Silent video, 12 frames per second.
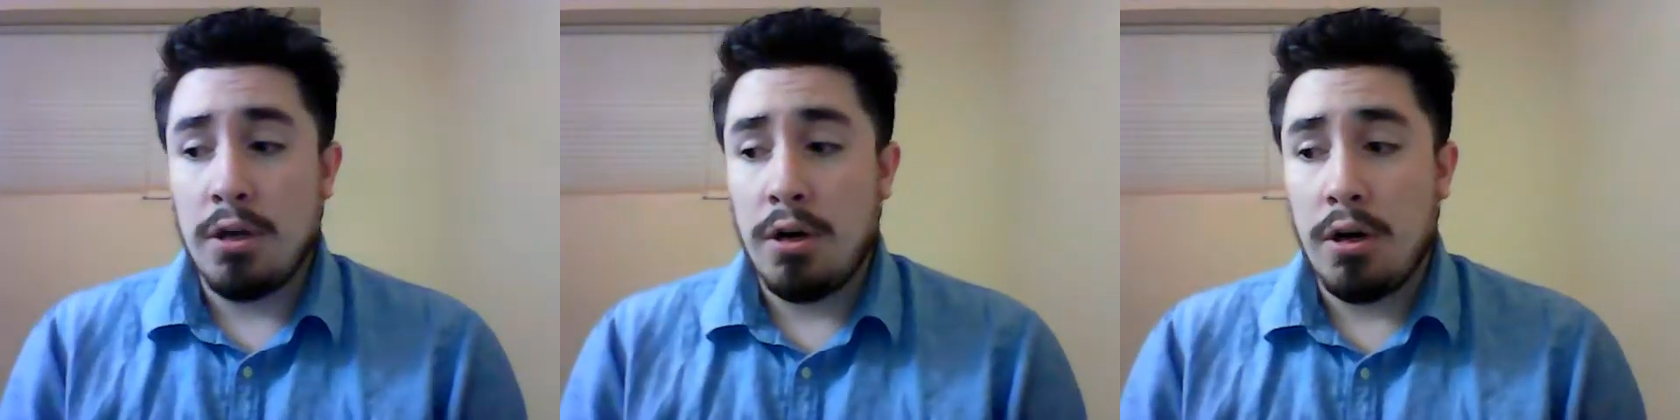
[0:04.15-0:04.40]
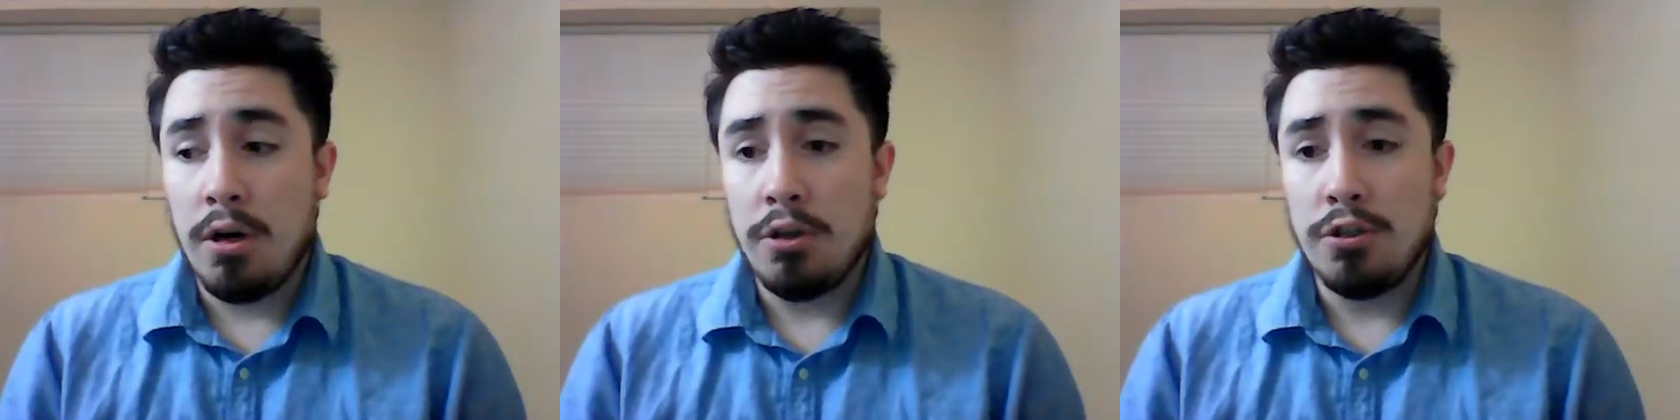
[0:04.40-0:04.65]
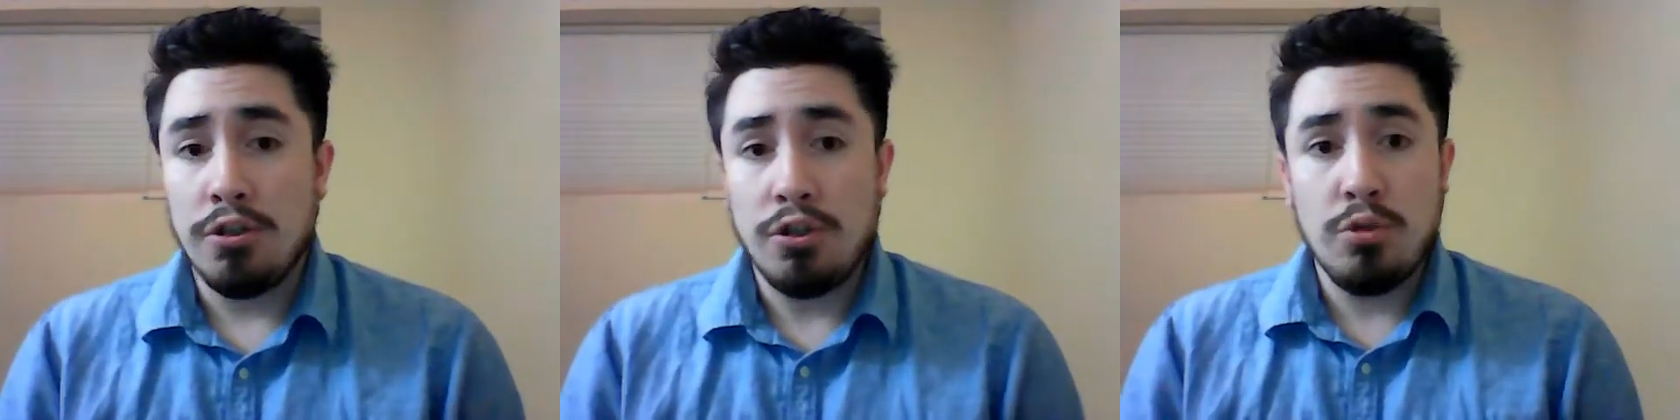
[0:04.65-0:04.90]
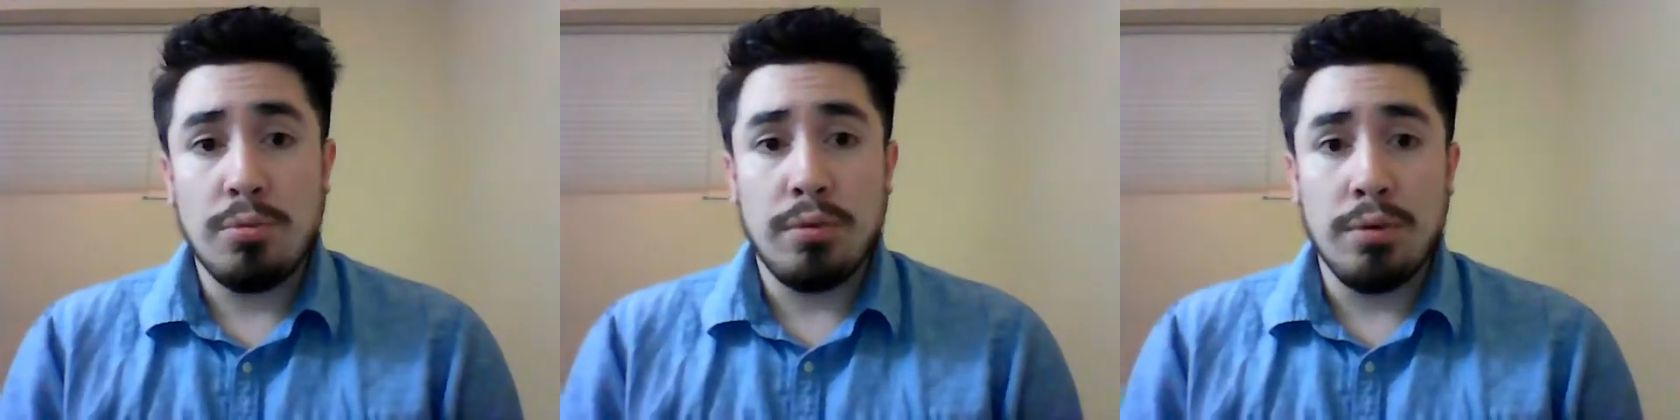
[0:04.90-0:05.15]
on
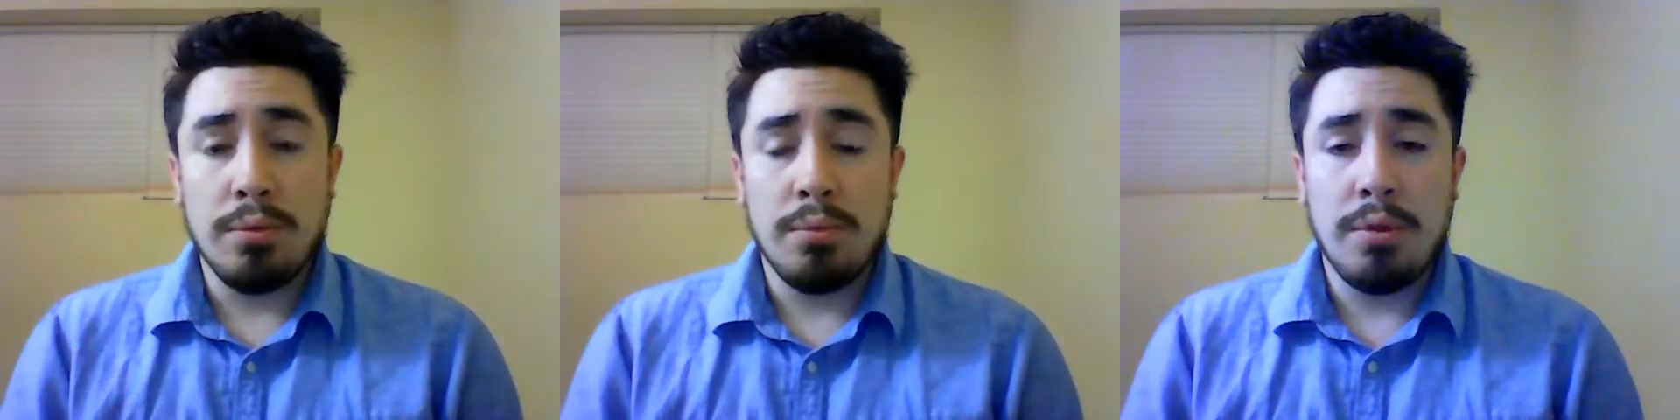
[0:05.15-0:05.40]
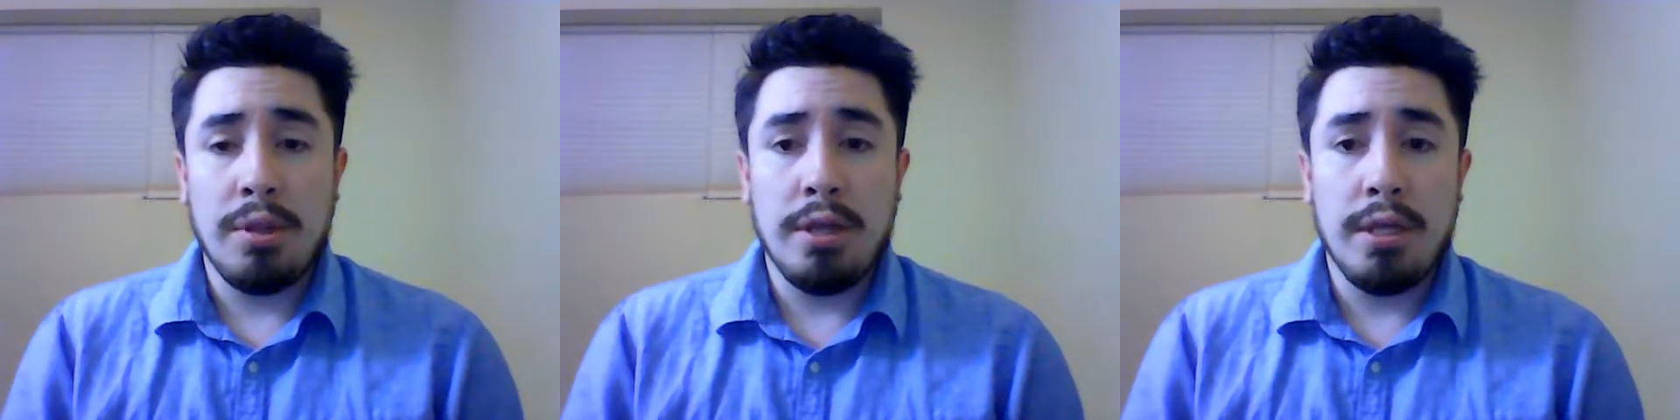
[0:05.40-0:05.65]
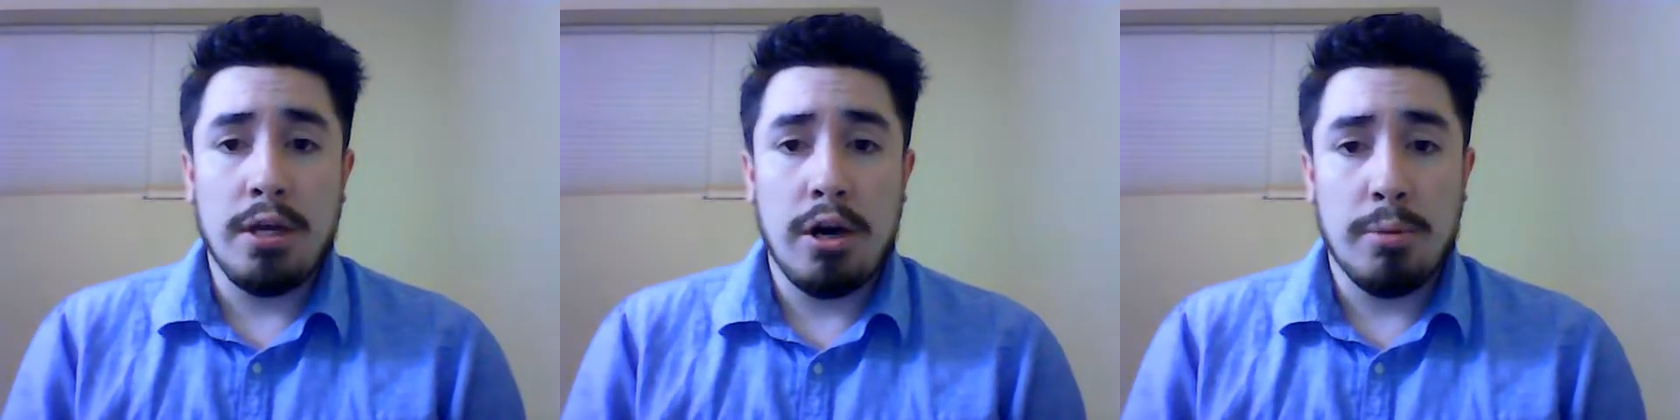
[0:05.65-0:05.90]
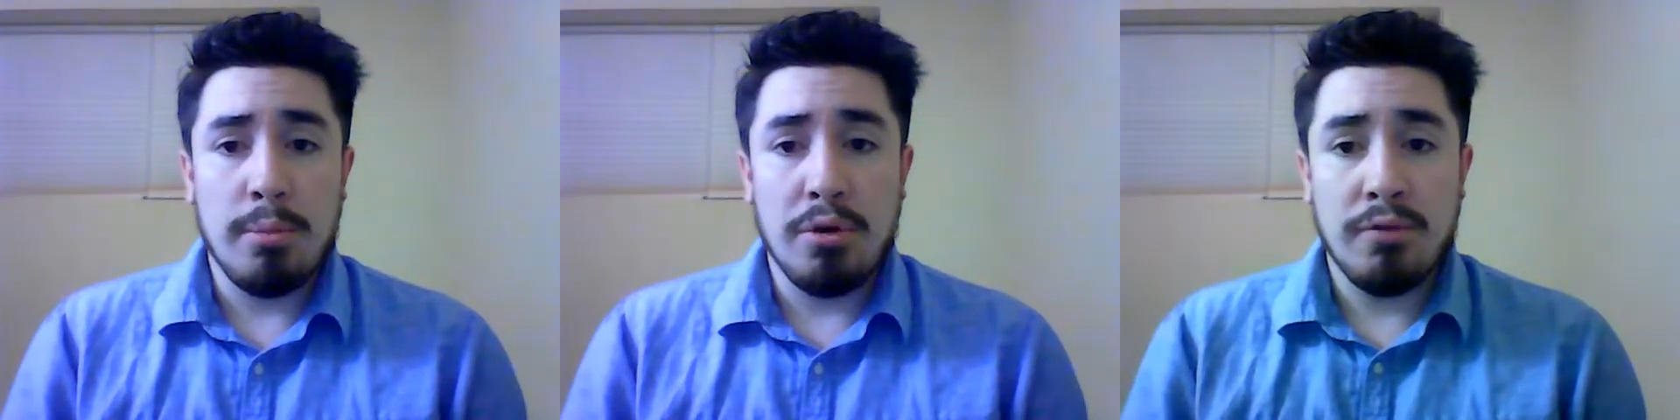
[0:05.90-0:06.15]
Subaru, the
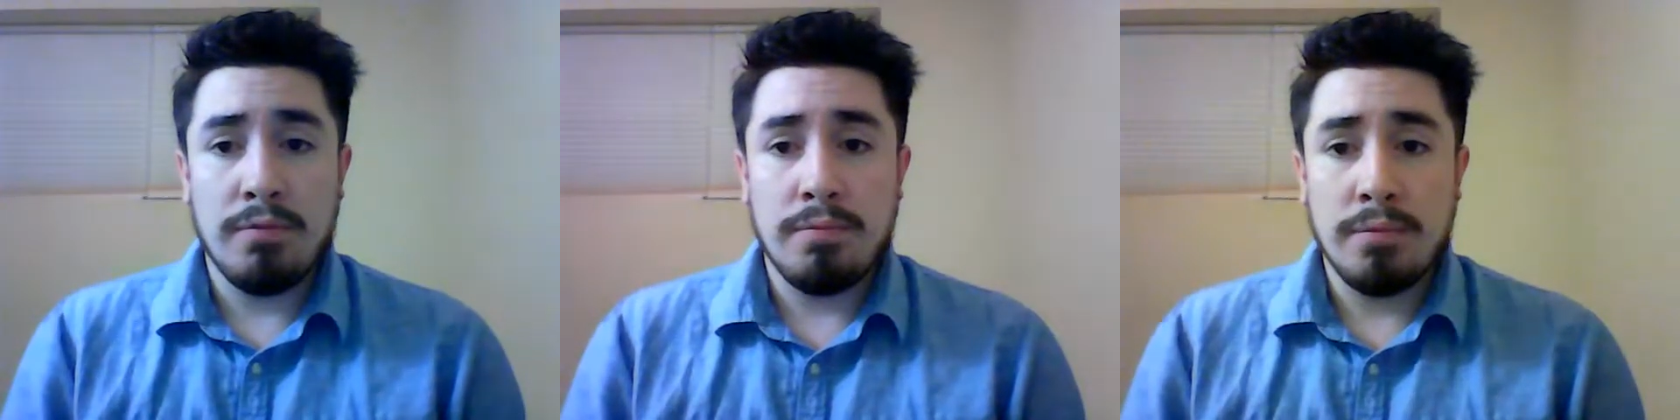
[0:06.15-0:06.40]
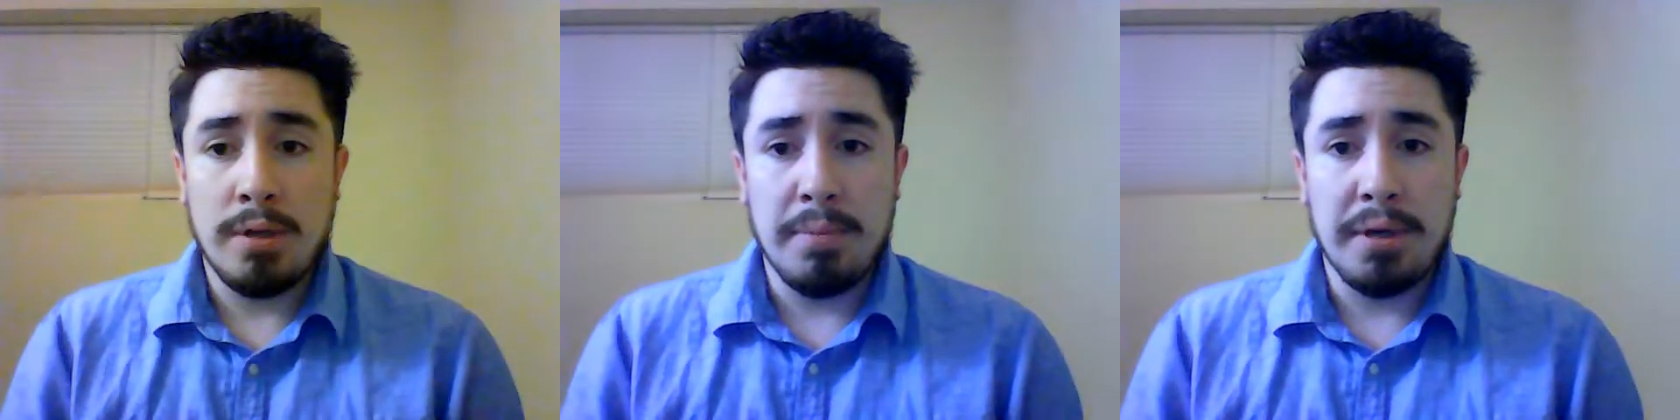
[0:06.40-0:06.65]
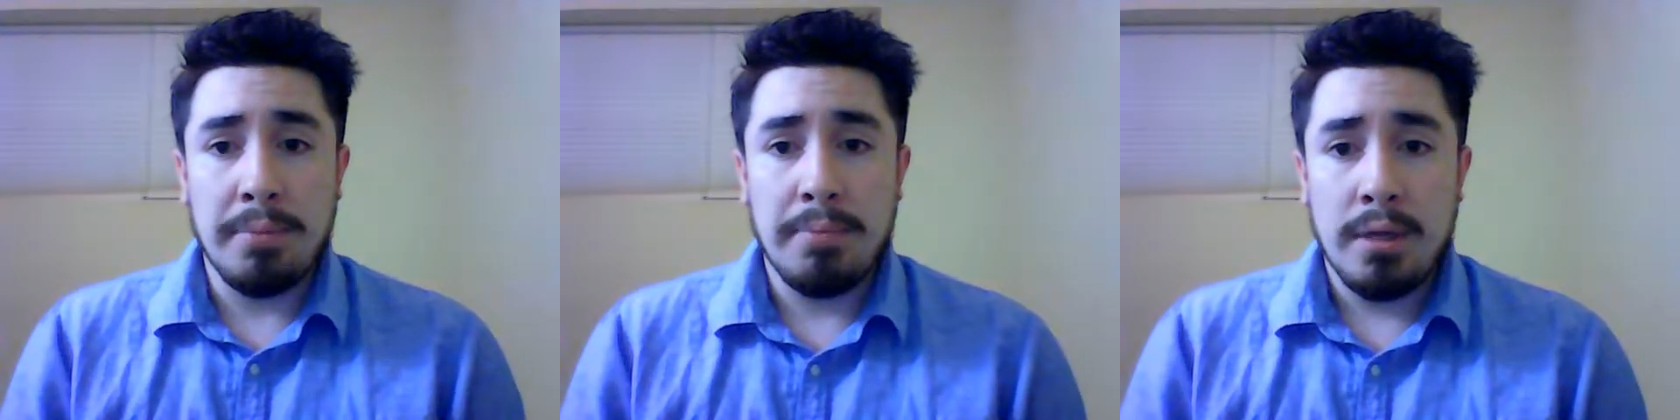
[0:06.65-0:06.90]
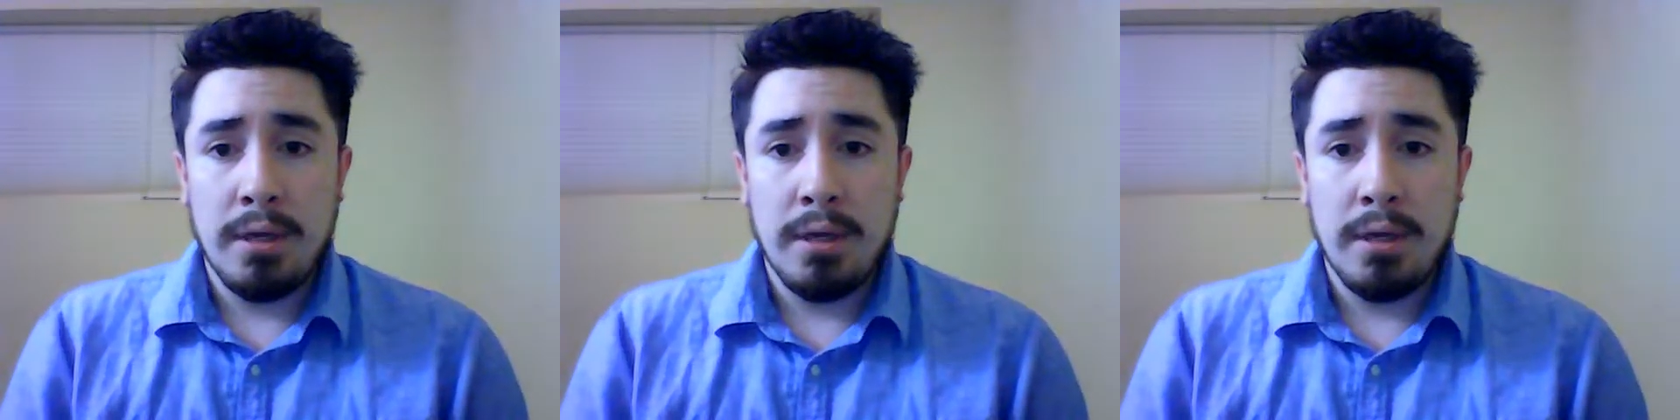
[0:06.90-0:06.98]
automotive company.